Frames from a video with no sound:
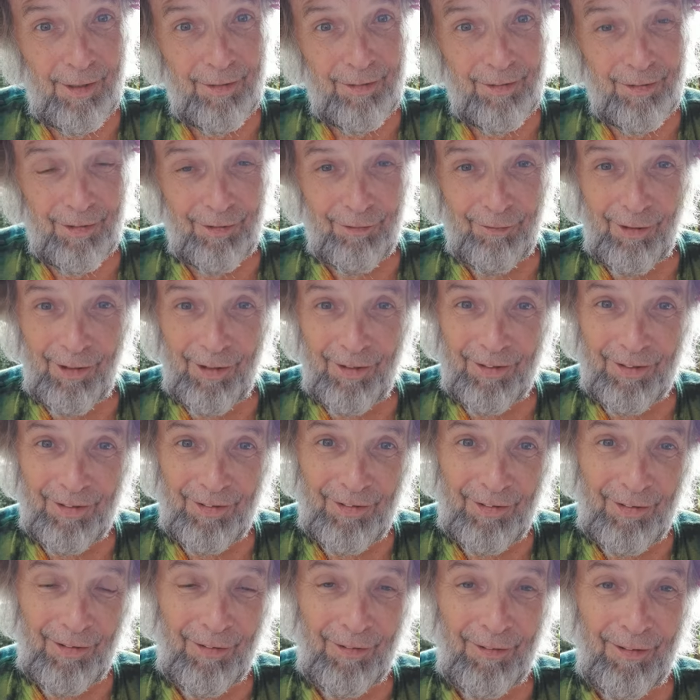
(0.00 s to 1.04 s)
You know what? In
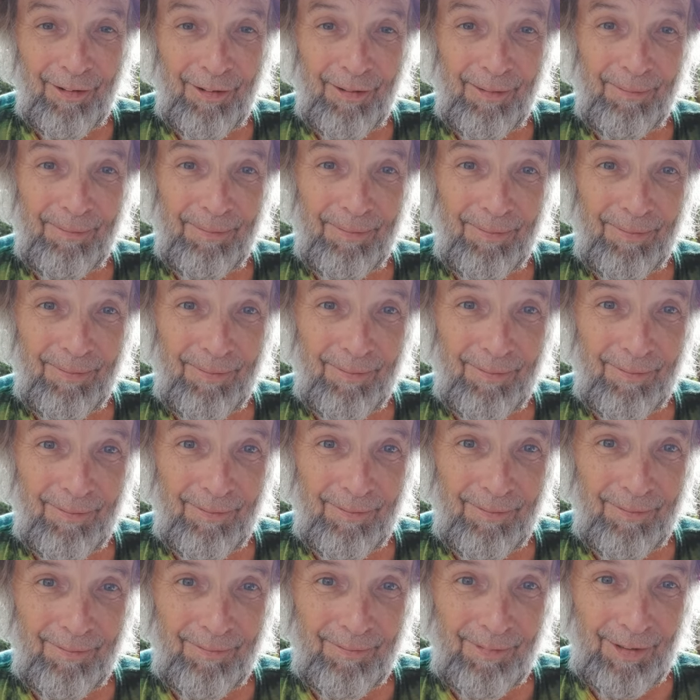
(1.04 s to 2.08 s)
Europe,
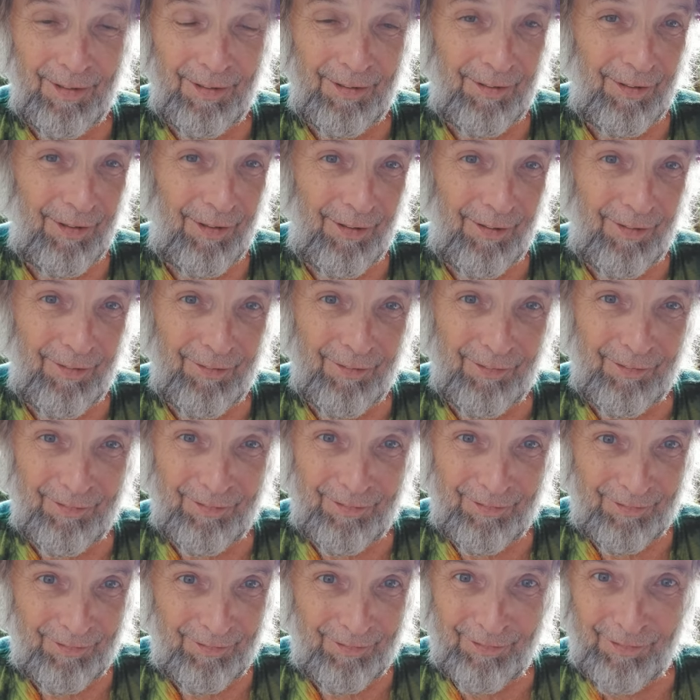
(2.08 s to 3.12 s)
they call the
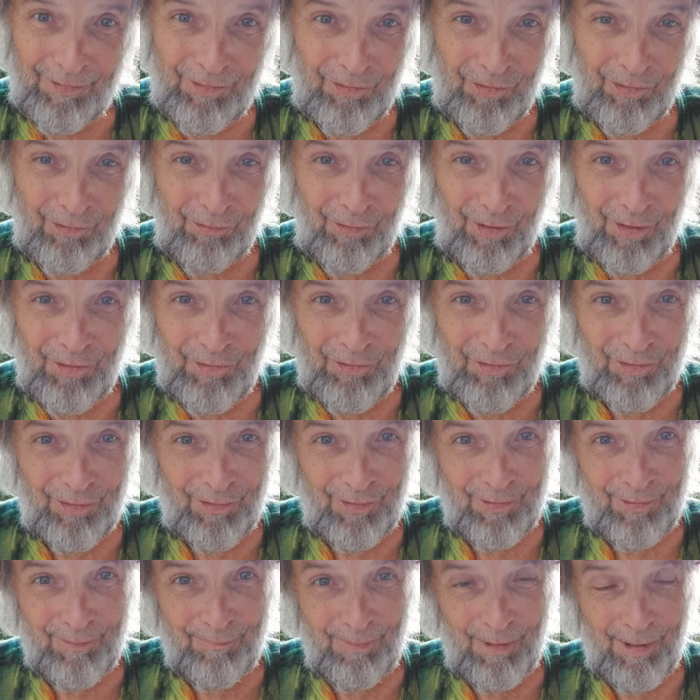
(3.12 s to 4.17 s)
situation
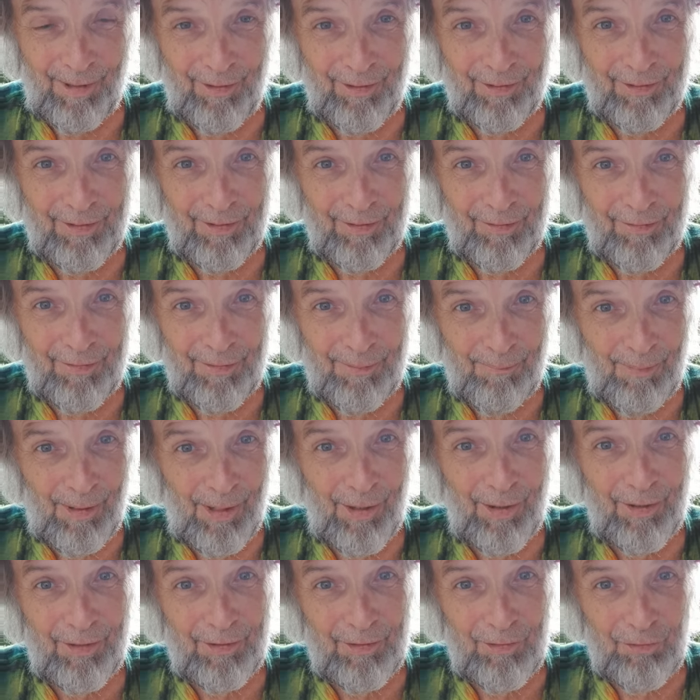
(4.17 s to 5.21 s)
in America the
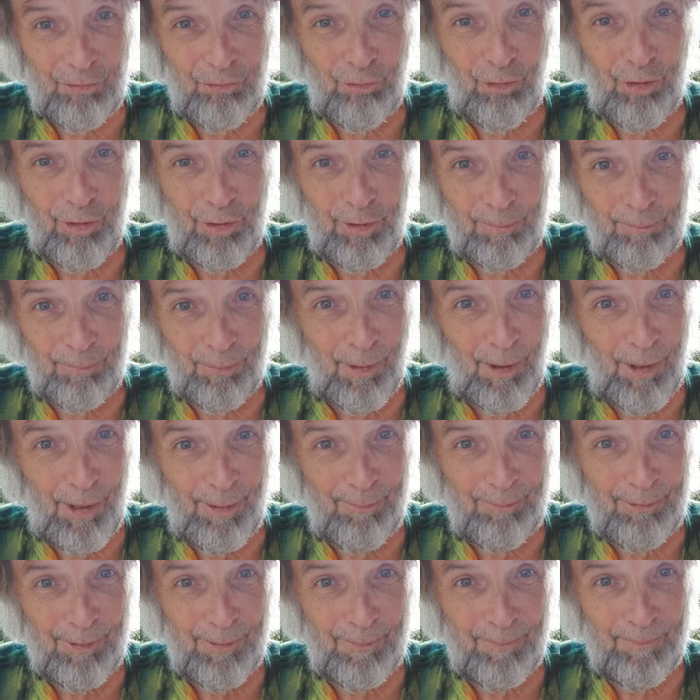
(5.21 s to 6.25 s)
American drug
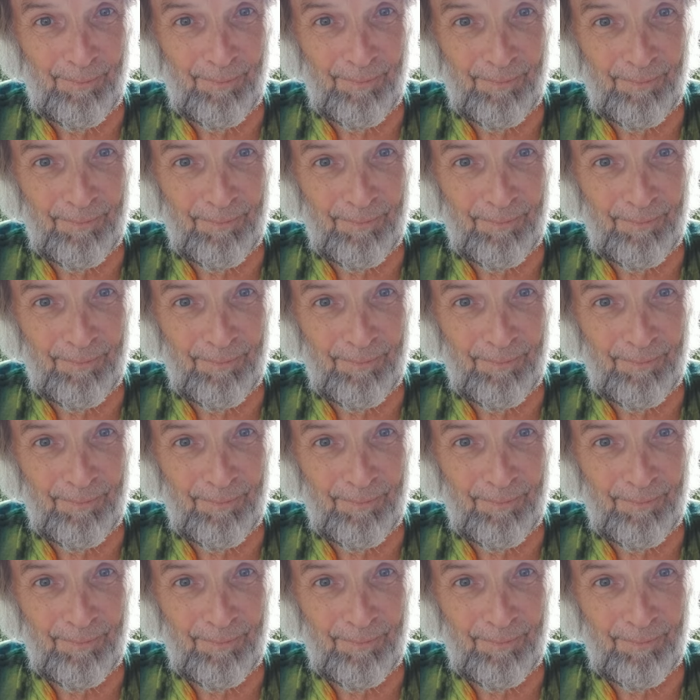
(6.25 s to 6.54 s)
problem.